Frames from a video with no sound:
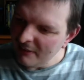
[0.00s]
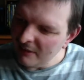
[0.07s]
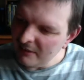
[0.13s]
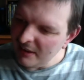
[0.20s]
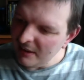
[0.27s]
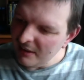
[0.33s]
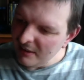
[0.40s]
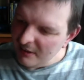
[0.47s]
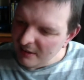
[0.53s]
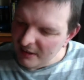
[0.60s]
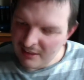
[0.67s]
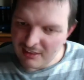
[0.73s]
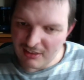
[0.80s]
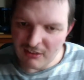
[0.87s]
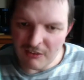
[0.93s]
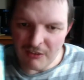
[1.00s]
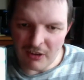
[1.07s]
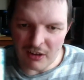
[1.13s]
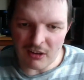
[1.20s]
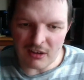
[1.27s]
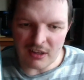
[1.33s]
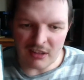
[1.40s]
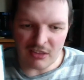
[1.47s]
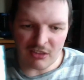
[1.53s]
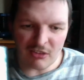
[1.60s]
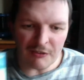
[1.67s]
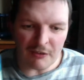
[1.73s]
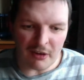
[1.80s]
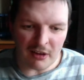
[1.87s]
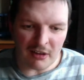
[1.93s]
yeah, it's sort of like
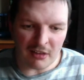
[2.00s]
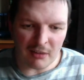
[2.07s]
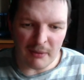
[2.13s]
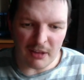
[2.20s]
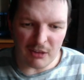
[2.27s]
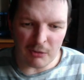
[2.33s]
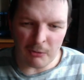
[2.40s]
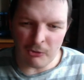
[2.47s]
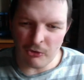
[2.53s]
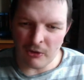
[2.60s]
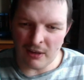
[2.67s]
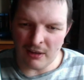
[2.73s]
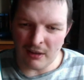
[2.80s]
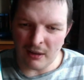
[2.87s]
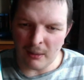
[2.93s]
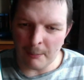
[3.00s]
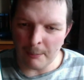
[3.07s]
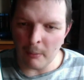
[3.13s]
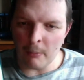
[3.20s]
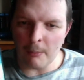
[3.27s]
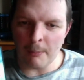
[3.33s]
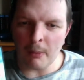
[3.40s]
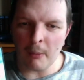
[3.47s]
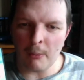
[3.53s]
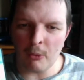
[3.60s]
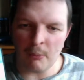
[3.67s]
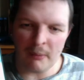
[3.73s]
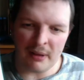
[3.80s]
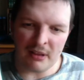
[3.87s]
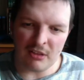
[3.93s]
it's a mix between Bubble
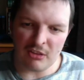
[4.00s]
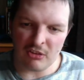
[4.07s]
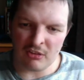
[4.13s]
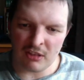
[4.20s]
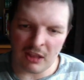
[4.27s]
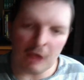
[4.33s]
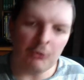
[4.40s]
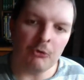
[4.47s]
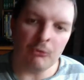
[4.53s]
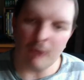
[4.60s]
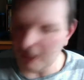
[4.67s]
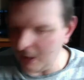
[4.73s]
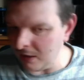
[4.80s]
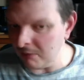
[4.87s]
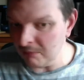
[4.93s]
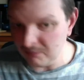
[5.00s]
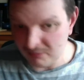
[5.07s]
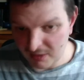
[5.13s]
Bobble meets Load Runner,